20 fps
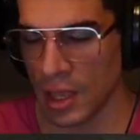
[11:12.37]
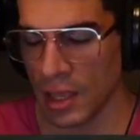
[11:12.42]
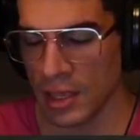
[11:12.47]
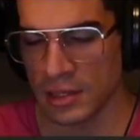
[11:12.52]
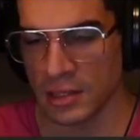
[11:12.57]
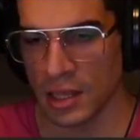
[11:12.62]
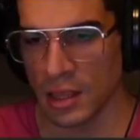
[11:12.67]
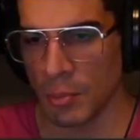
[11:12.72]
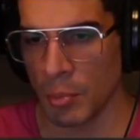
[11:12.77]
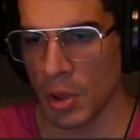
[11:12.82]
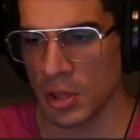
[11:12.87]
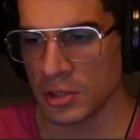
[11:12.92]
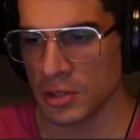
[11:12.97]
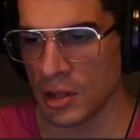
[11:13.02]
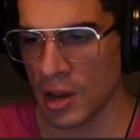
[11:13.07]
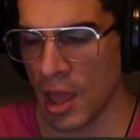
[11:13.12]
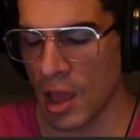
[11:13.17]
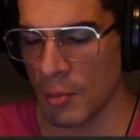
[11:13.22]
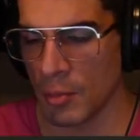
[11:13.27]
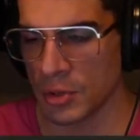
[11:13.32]
guess it depends
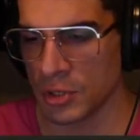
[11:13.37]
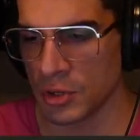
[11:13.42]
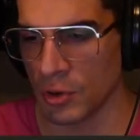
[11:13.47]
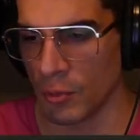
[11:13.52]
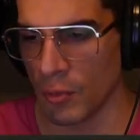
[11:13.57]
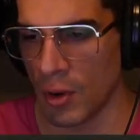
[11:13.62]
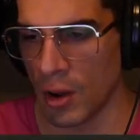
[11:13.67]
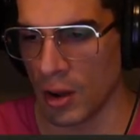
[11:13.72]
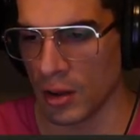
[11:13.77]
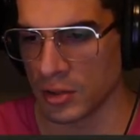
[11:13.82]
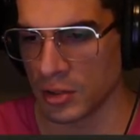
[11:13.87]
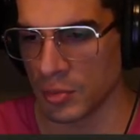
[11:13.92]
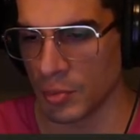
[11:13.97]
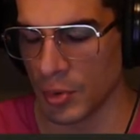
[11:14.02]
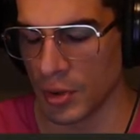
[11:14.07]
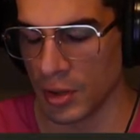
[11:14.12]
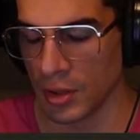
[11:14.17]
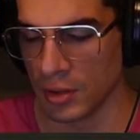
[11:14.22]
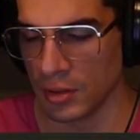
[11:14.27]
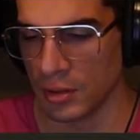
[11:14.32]
on how much you watch,
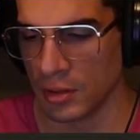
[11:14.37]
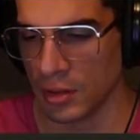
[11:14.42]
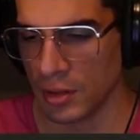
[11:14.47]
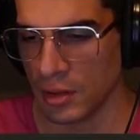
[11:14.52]
but